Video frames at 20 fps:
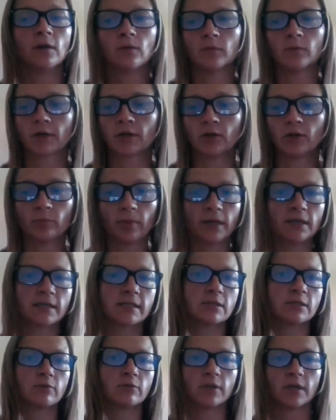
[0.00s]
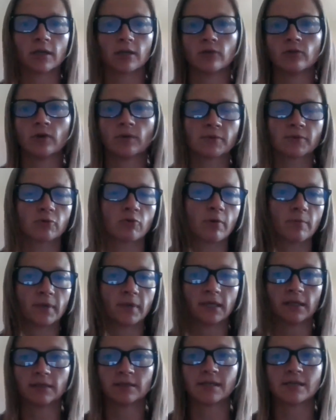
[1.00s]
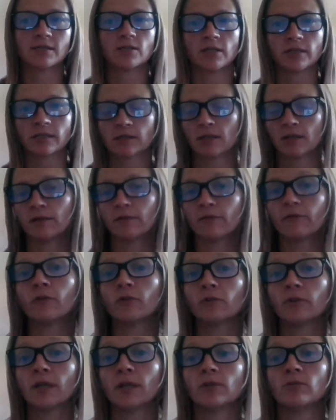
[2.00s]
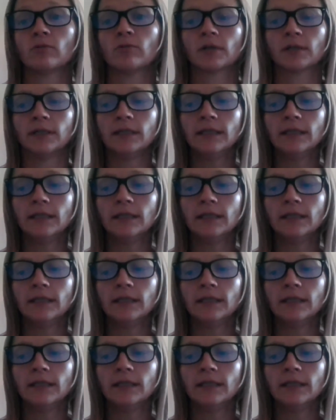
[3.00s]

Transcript: What are your bugs doing? Are you absorbing and digesting the food that you are